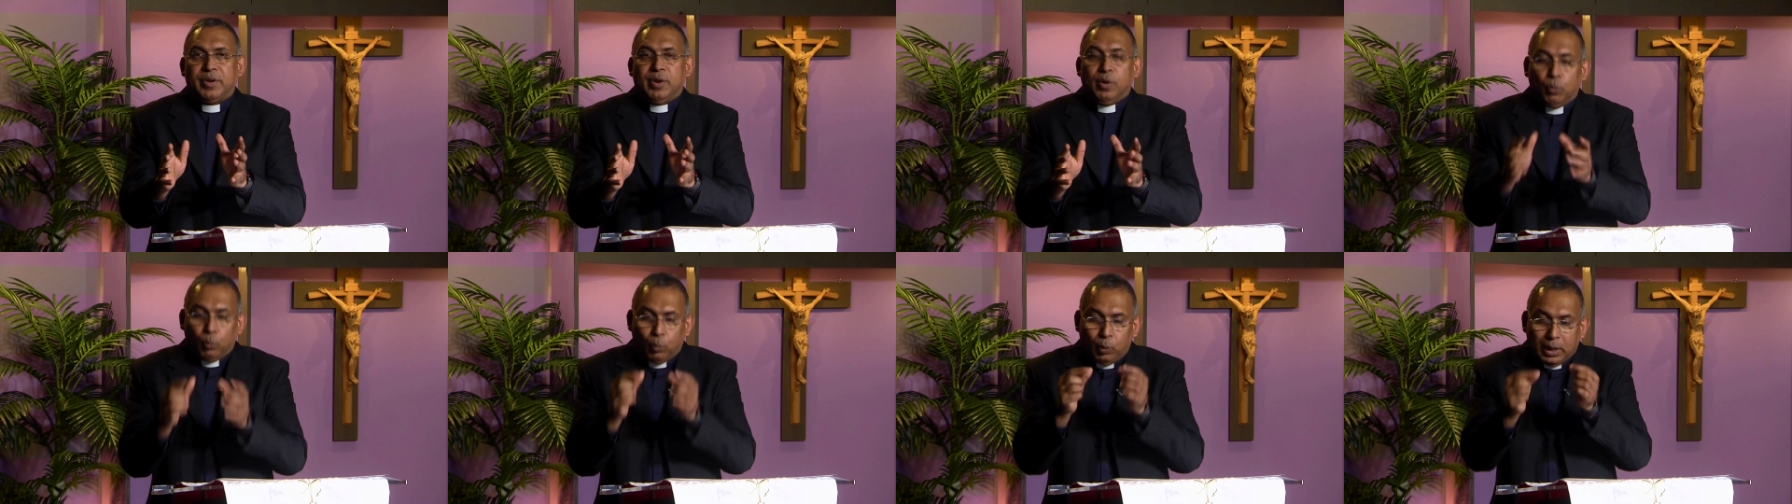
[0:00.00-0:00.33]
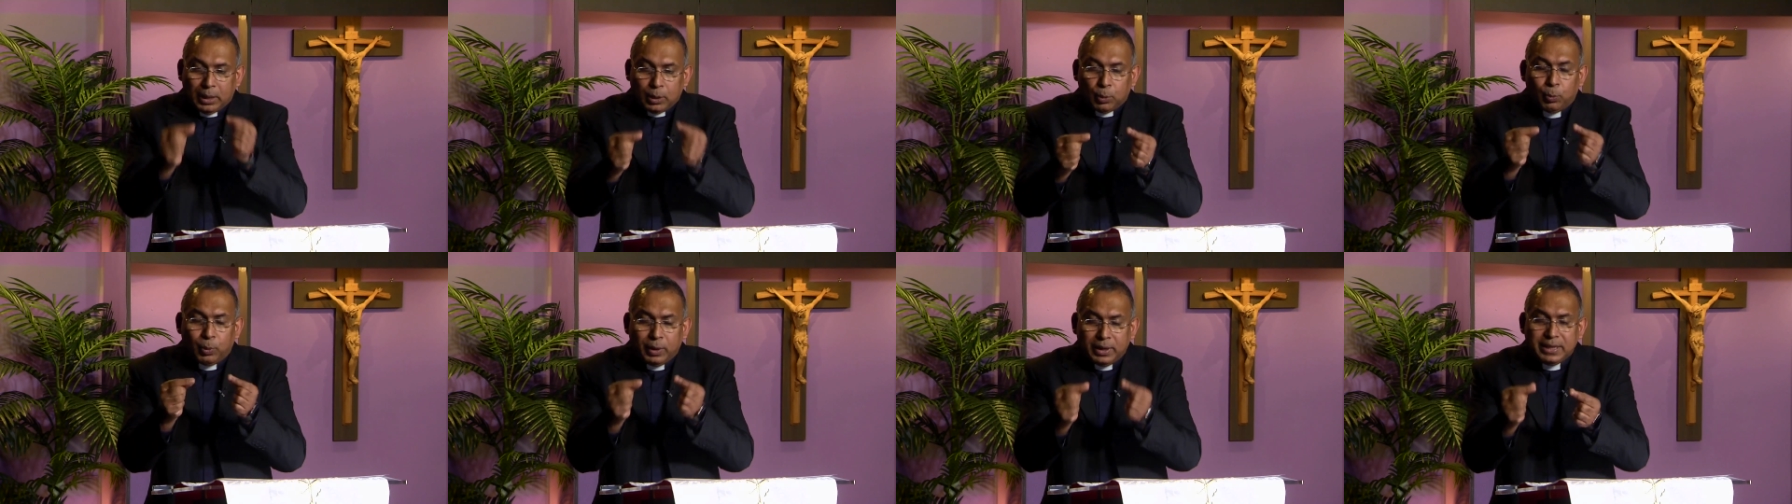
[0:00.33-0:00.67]

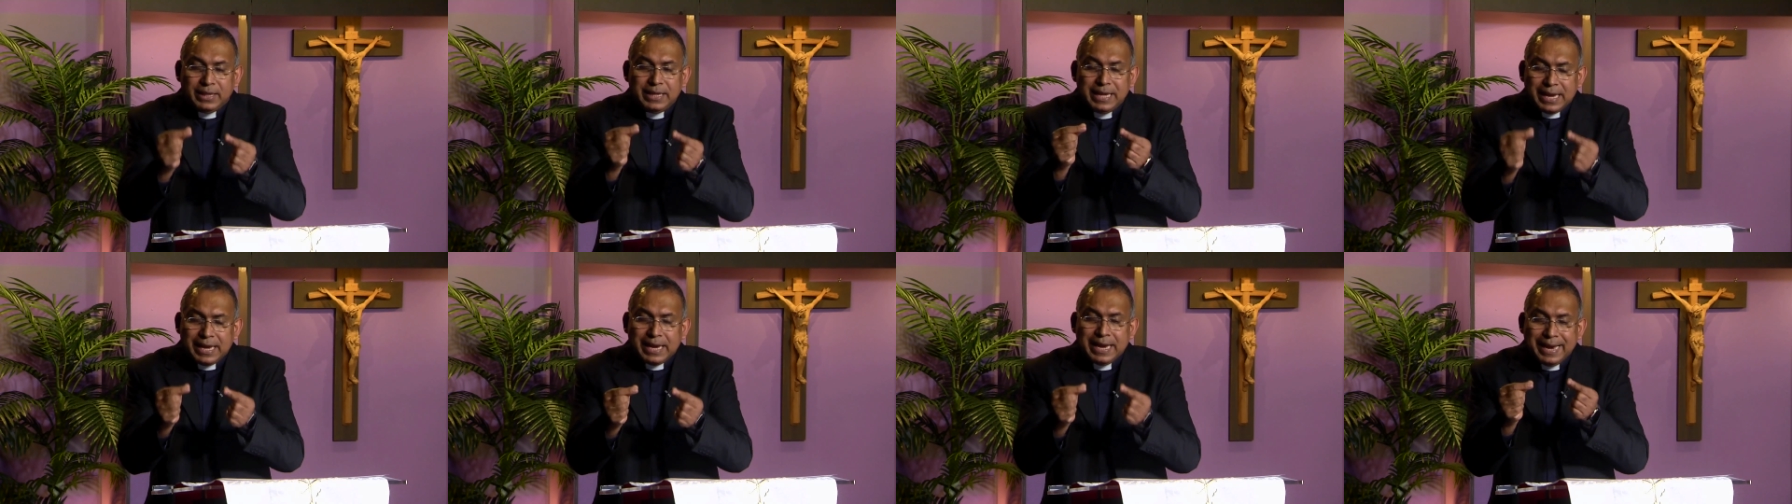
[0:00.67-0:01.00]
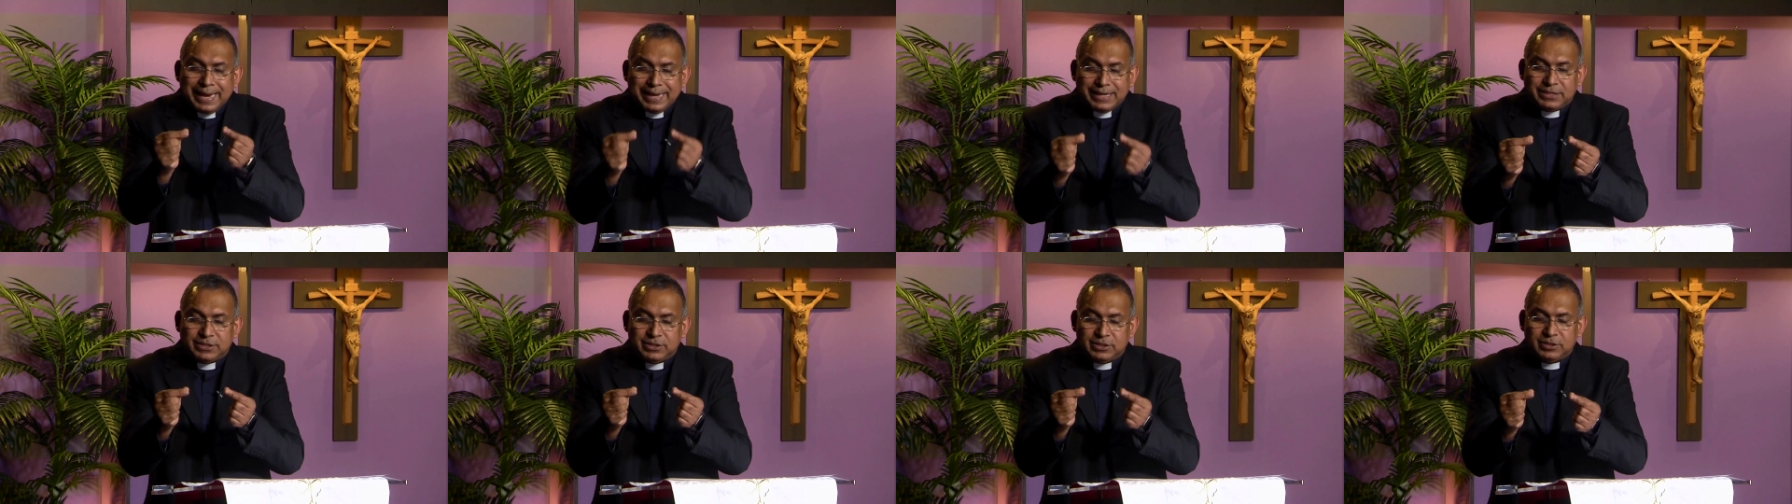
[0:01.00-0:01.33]
Whatever they
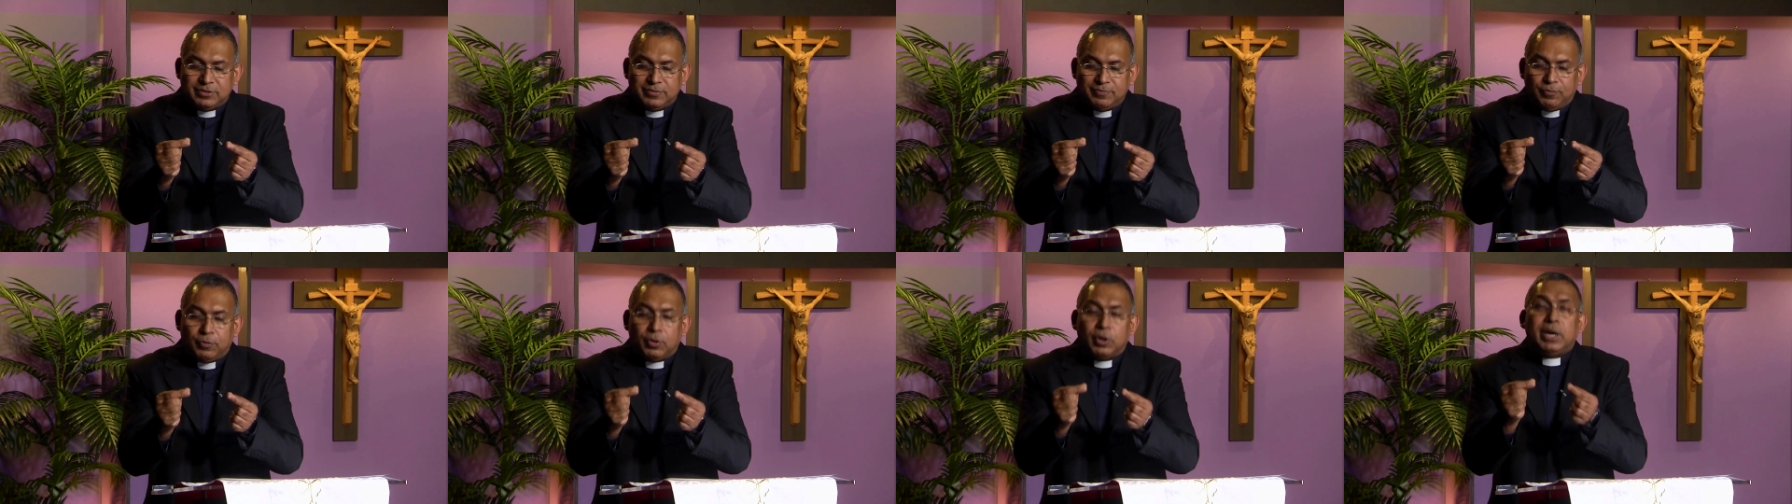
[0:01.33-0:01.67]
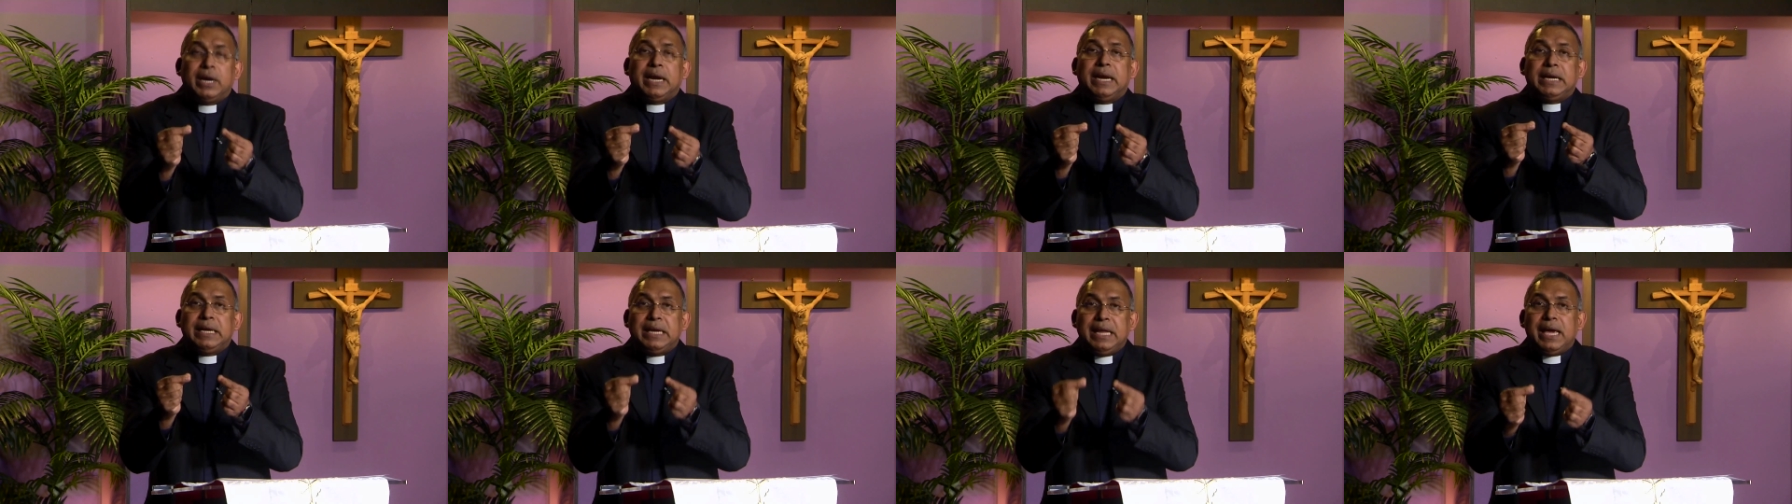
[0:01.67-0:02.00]
get for
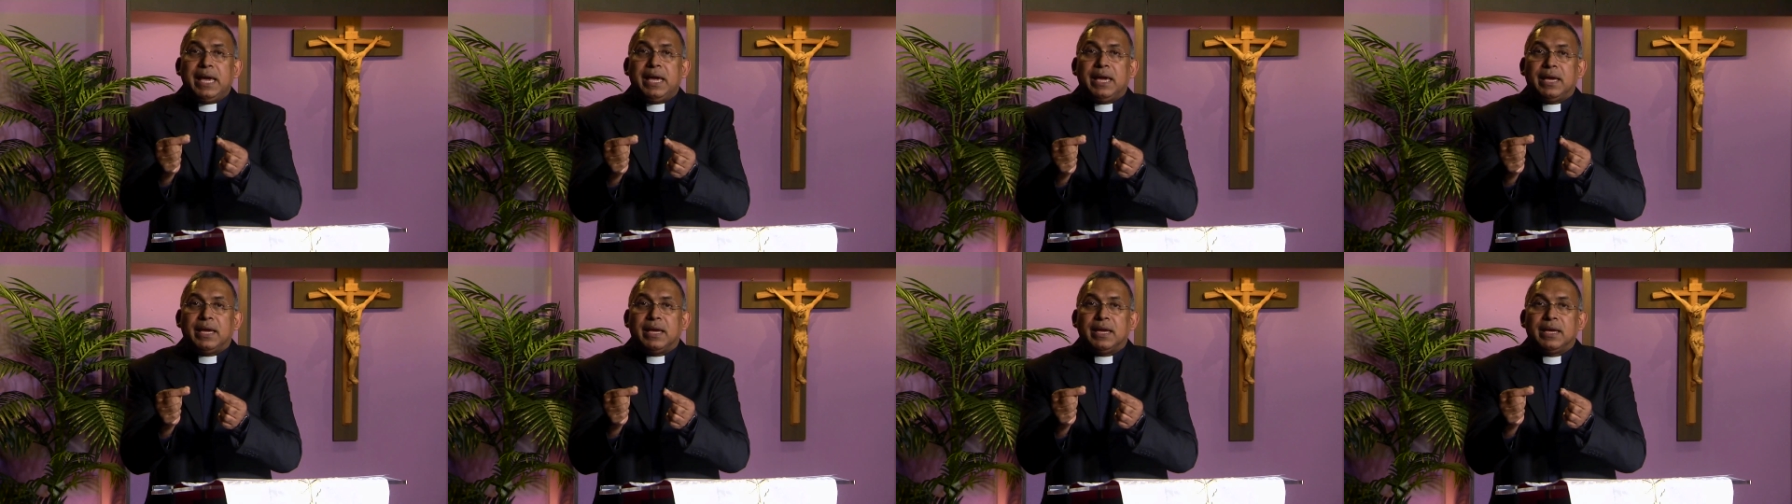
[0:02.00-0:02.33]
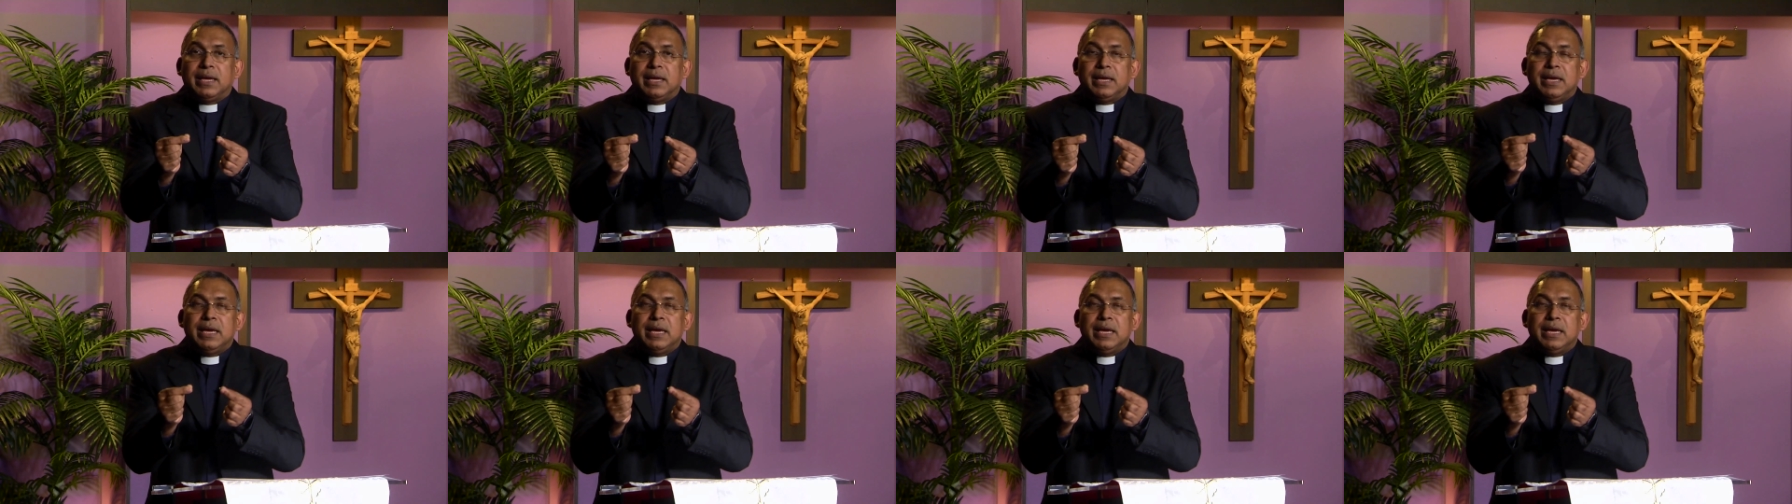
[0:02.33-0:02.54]
a day